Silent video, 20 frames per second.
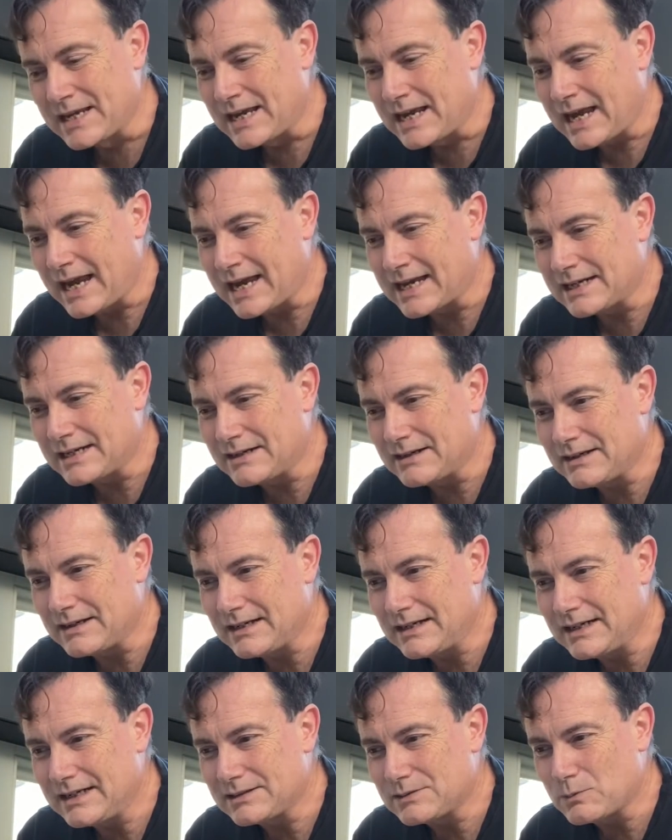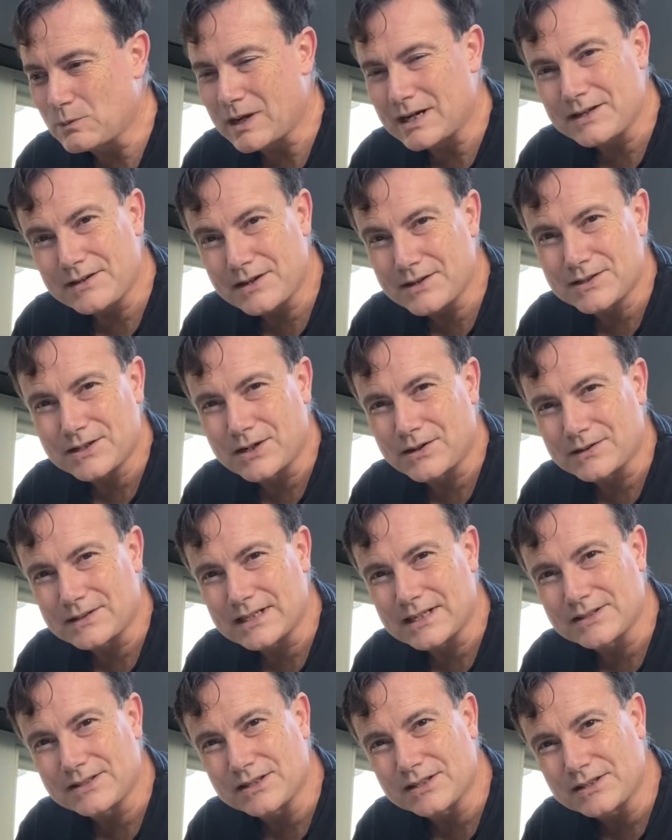And it is one of those
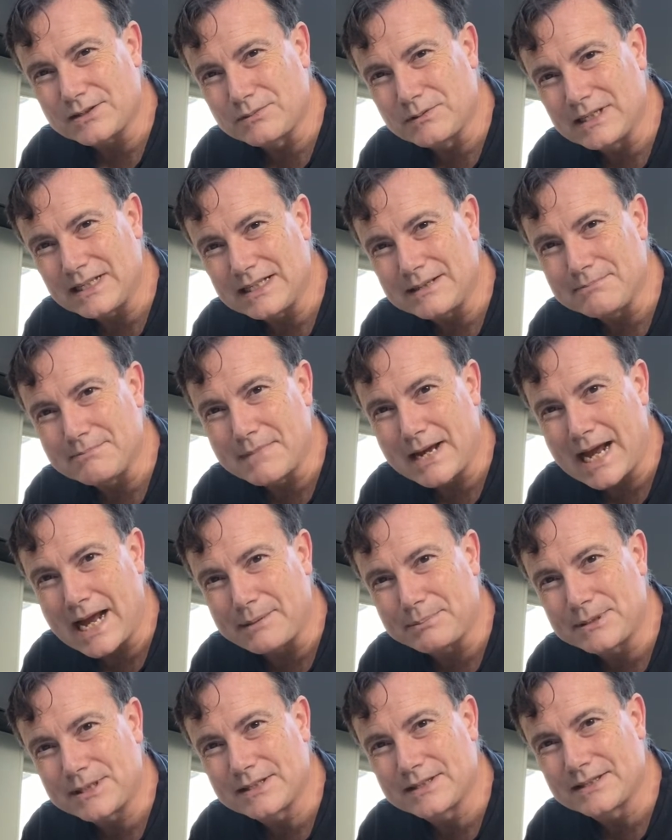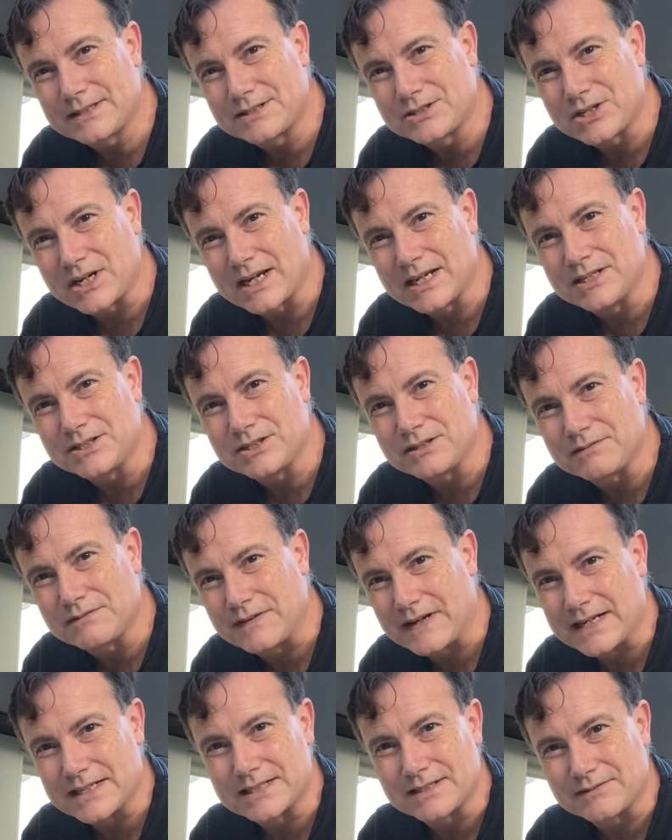cocktails that's really matched the changing
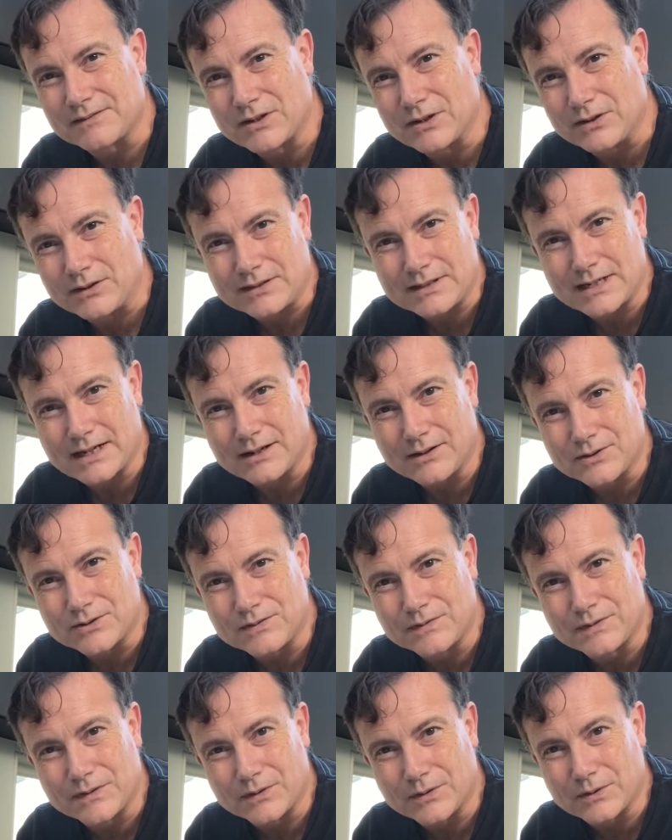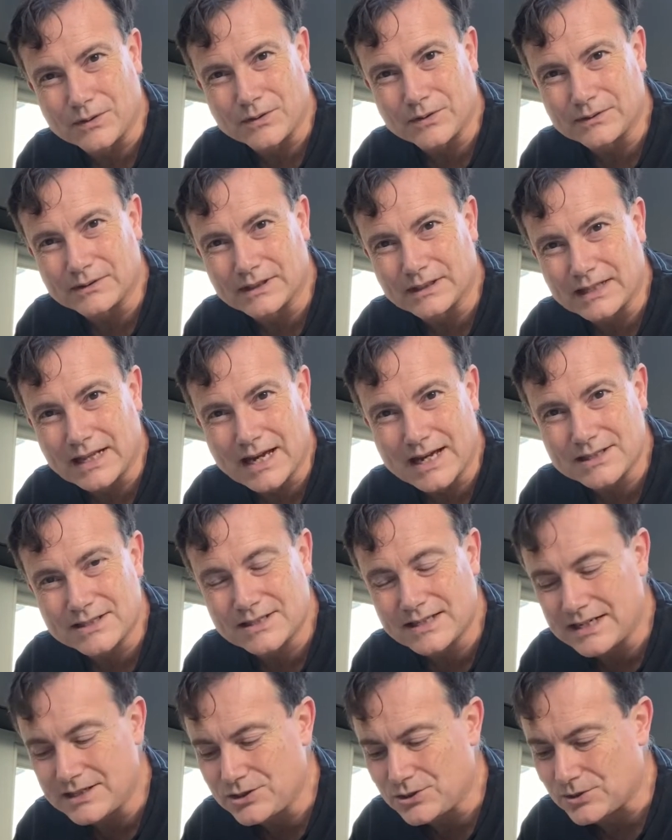face of cocktails for the last
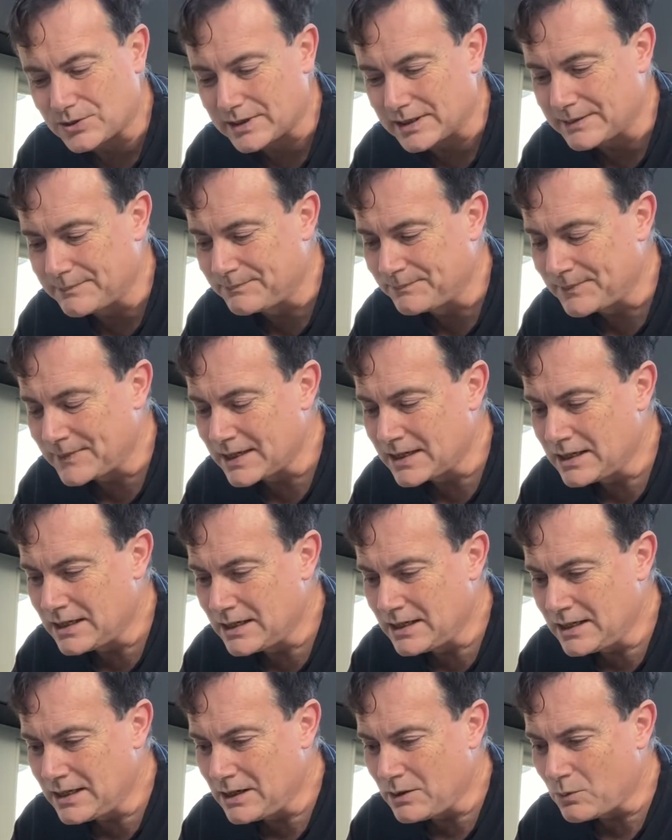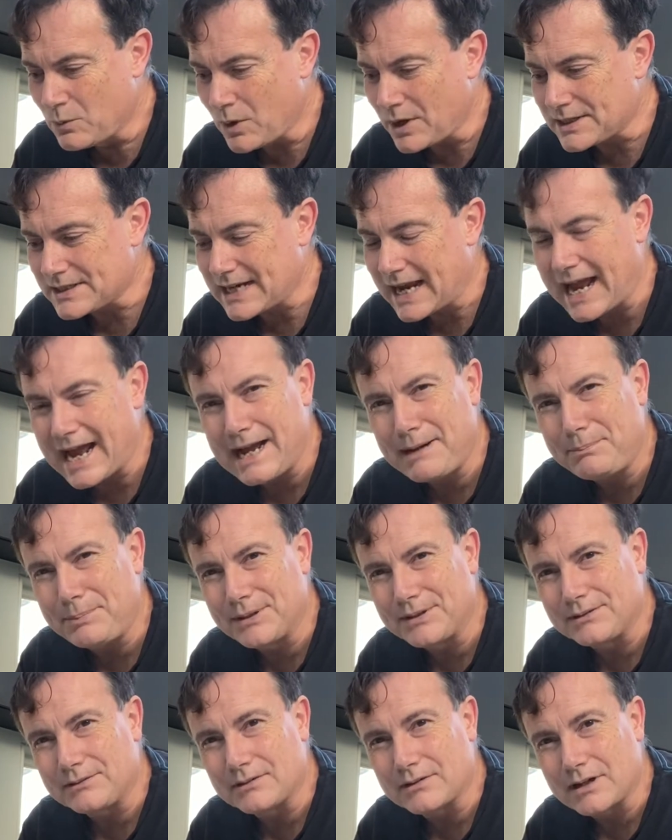century. What's
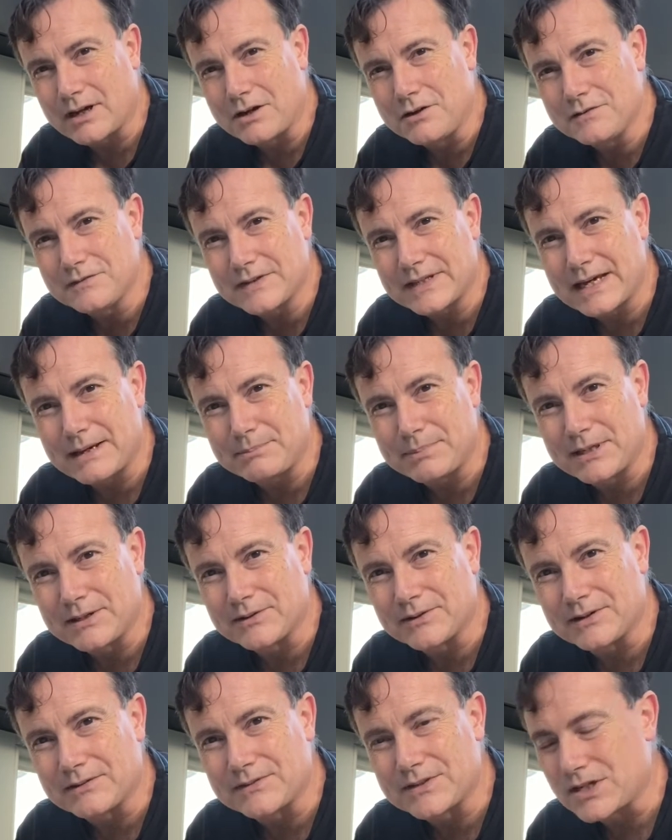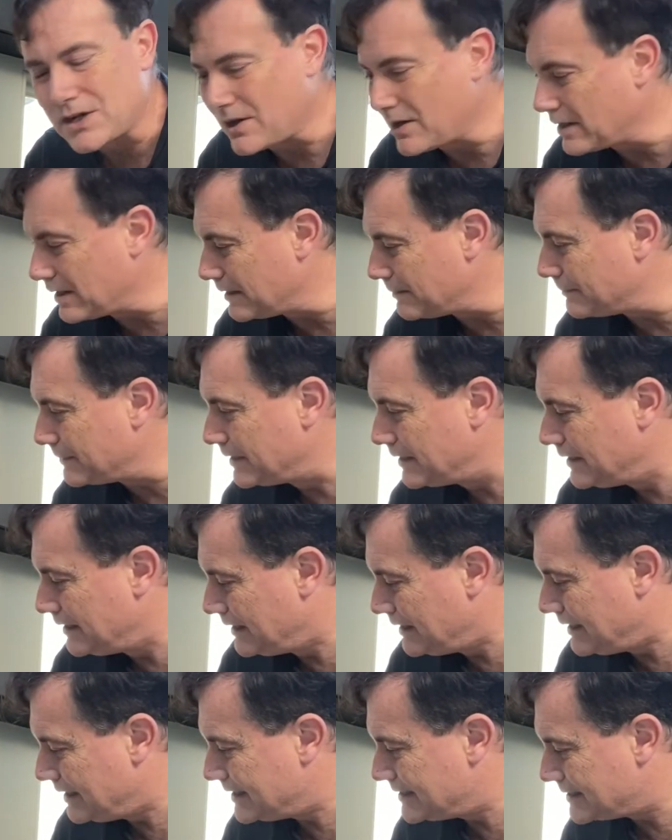happened over that period of time
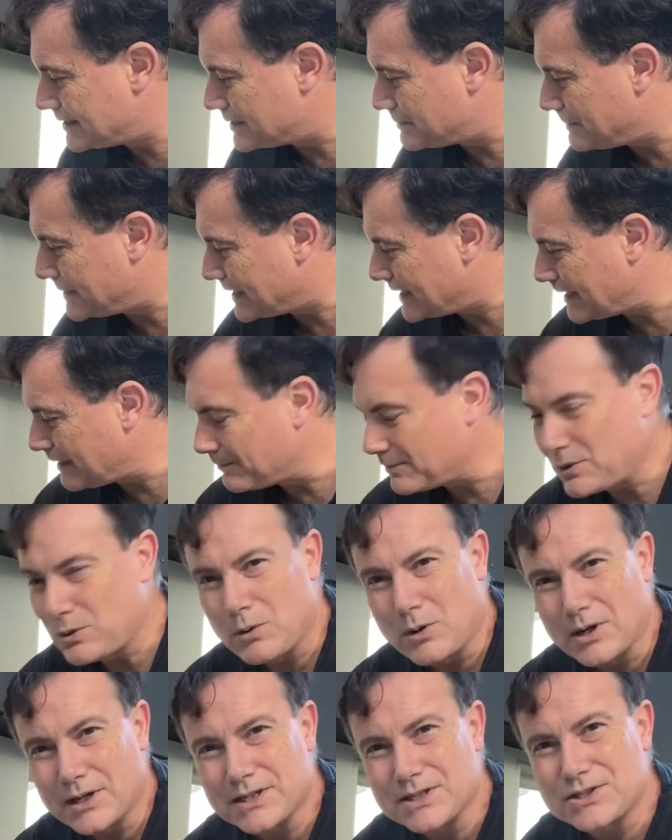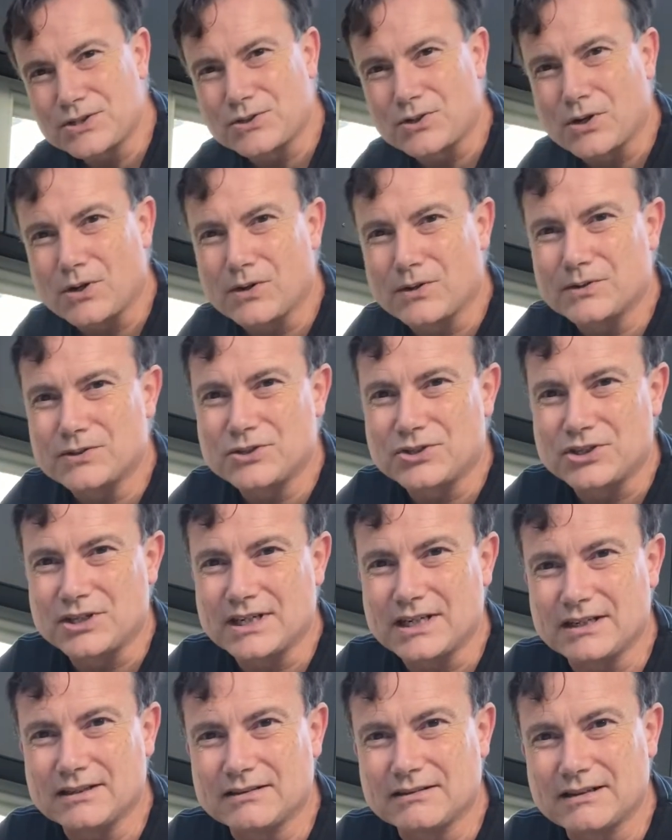is it's become quite a strong
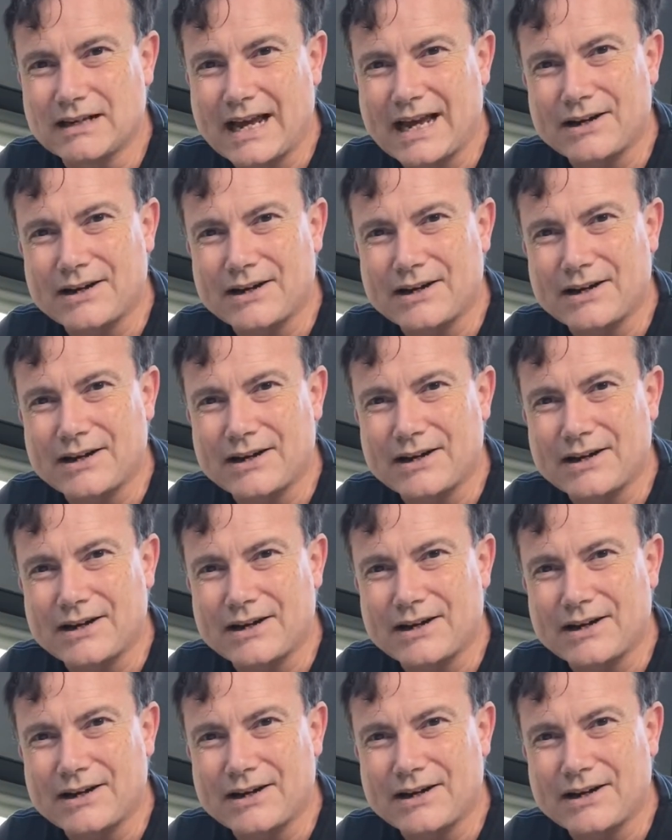gin and